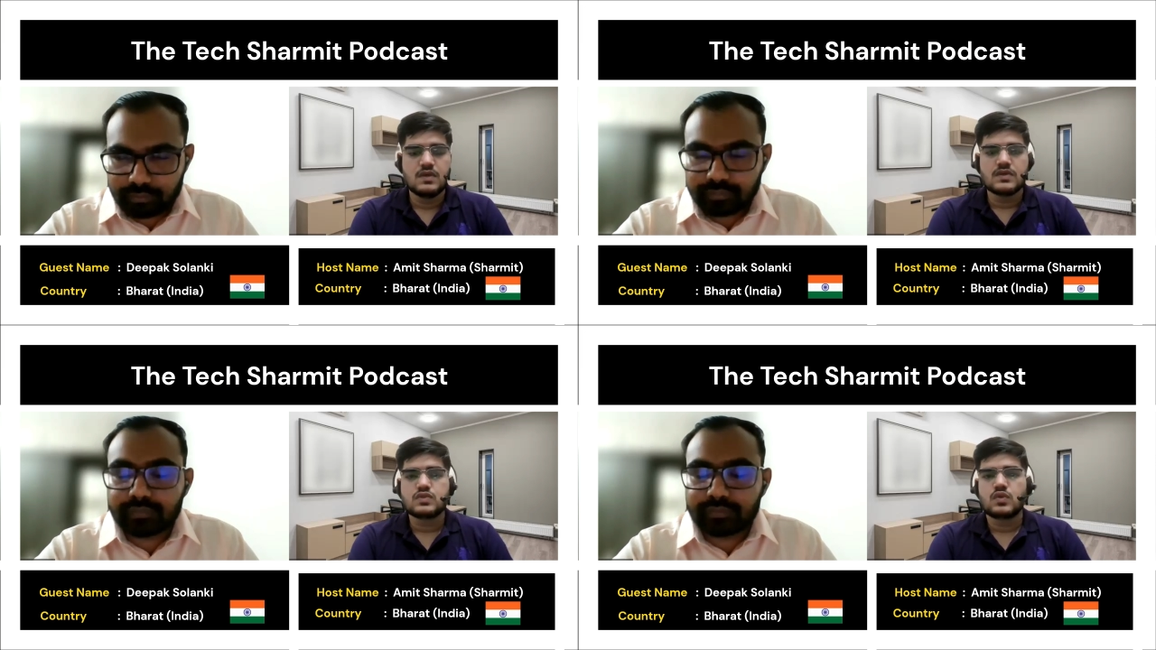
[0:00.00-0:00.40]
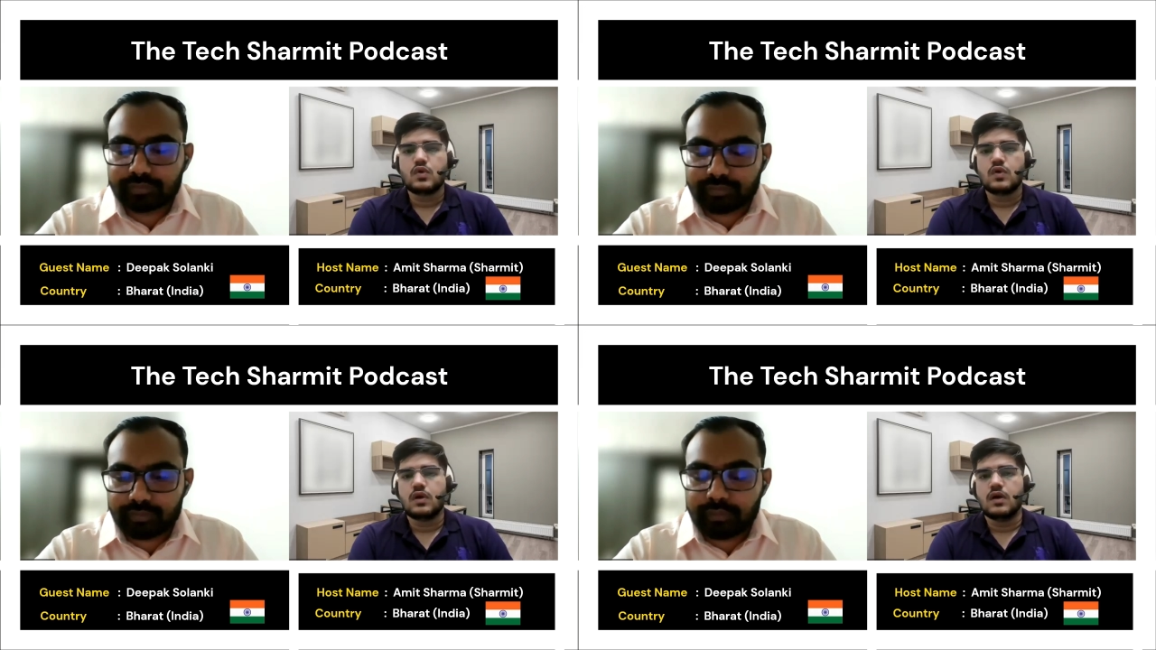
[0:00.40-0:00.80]

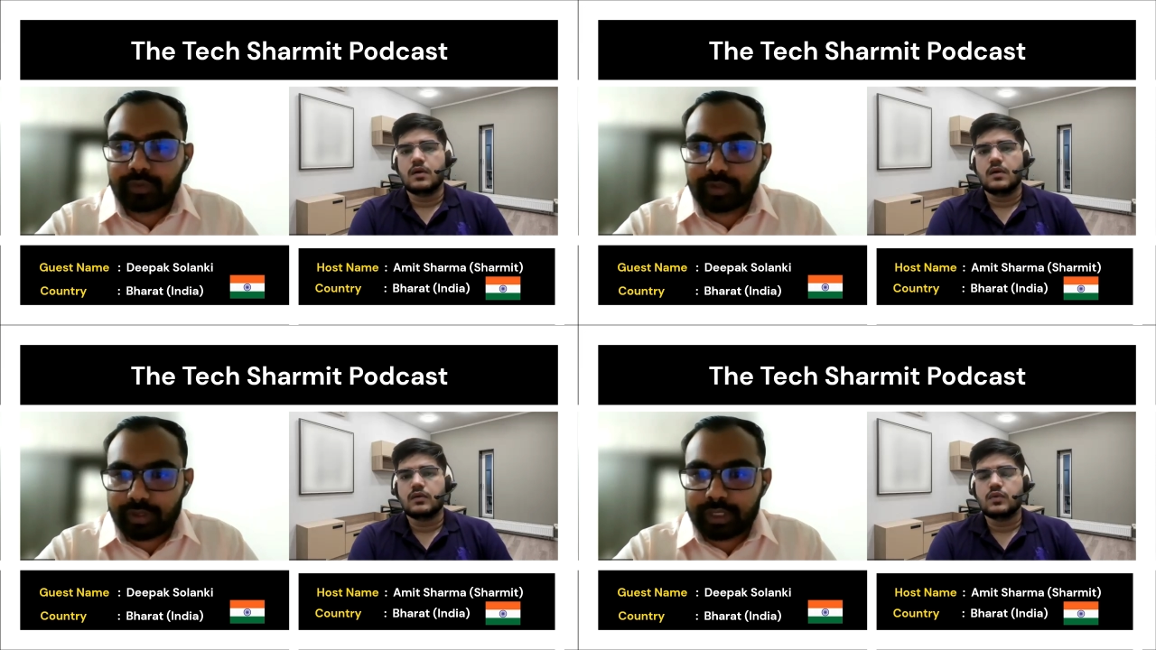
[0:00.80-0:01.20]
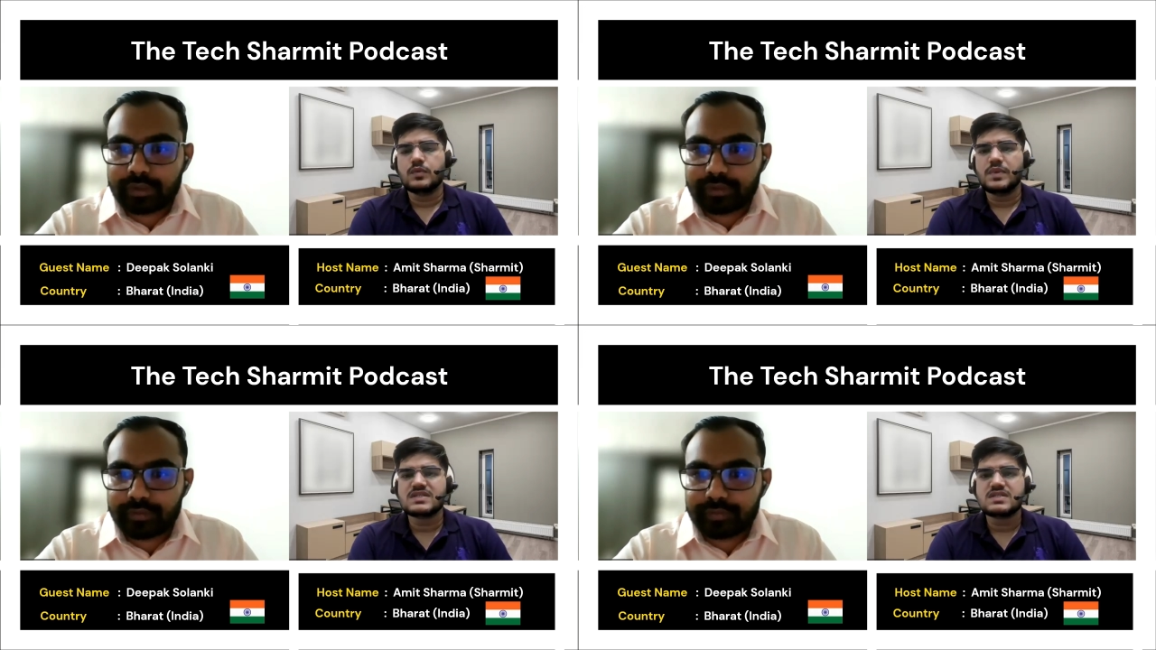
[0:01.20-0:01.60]
Speaker 1: So, uh, could you
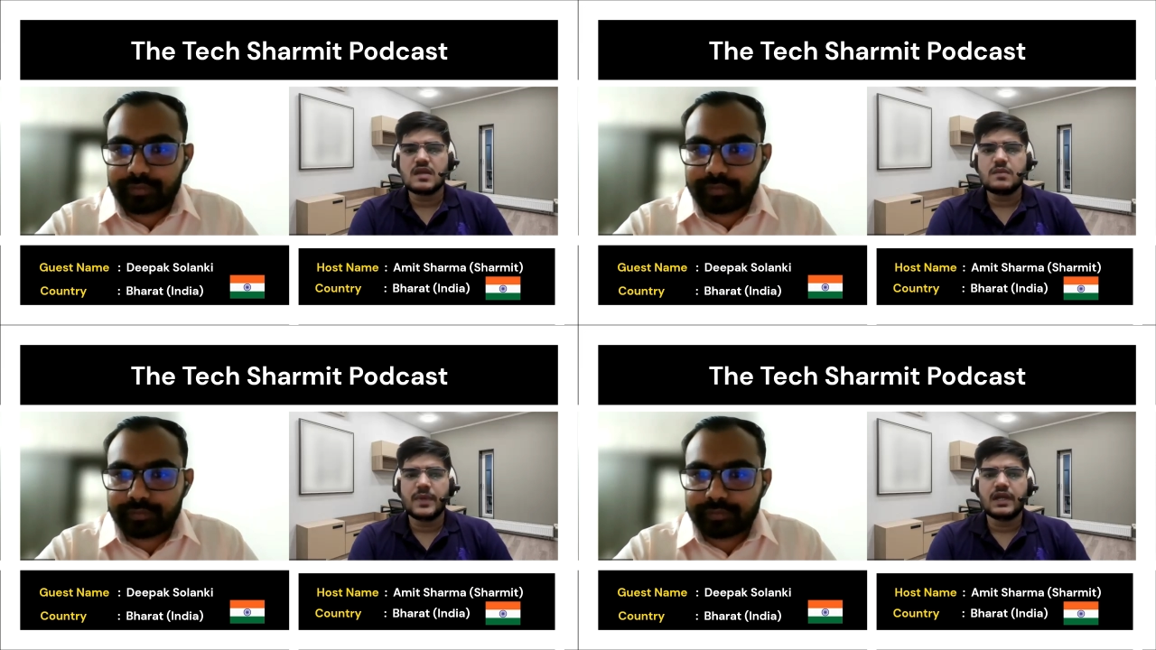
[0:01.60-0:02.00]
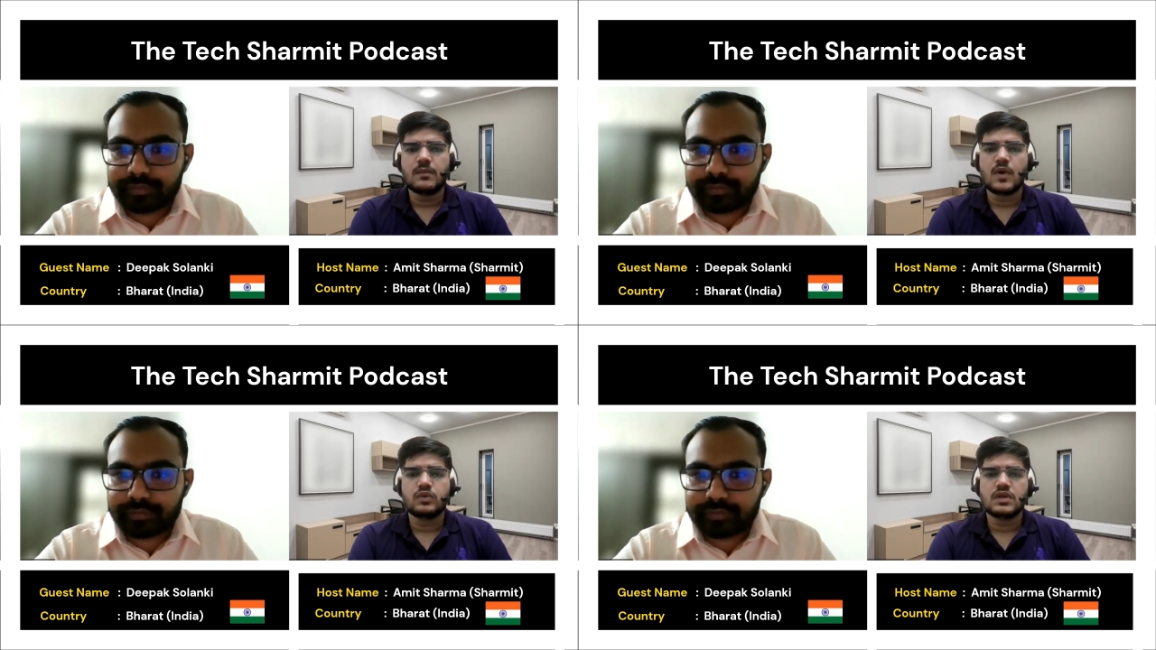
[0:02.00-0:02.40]
please tell a bit
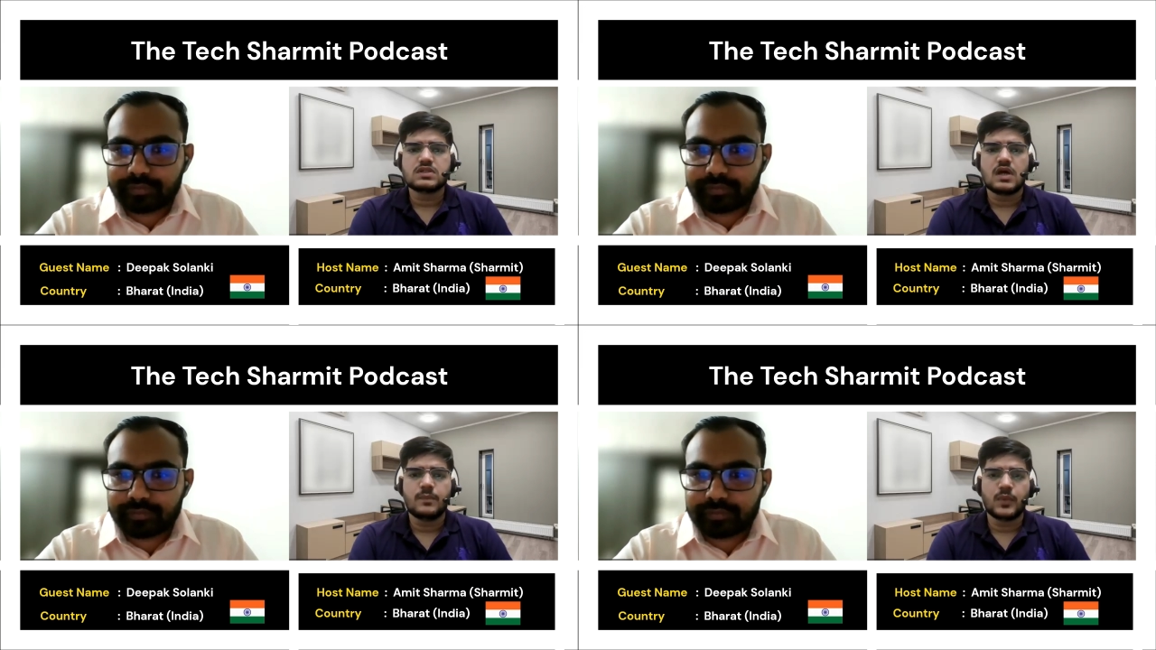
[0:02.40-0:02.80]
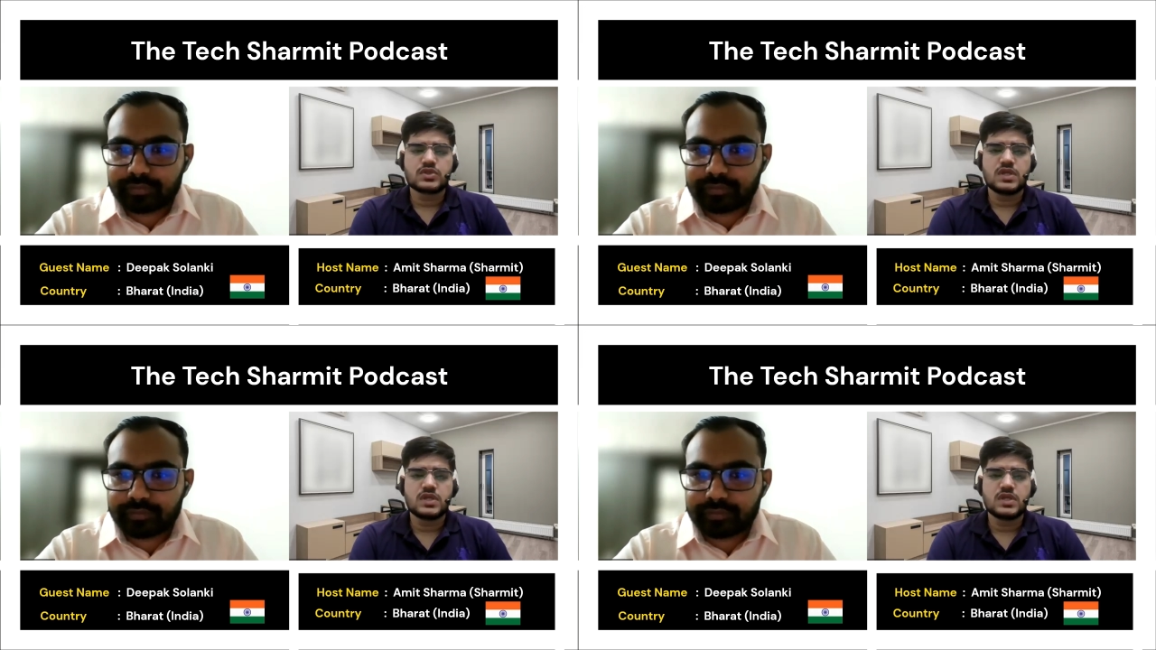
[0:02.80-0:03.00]
about this approach?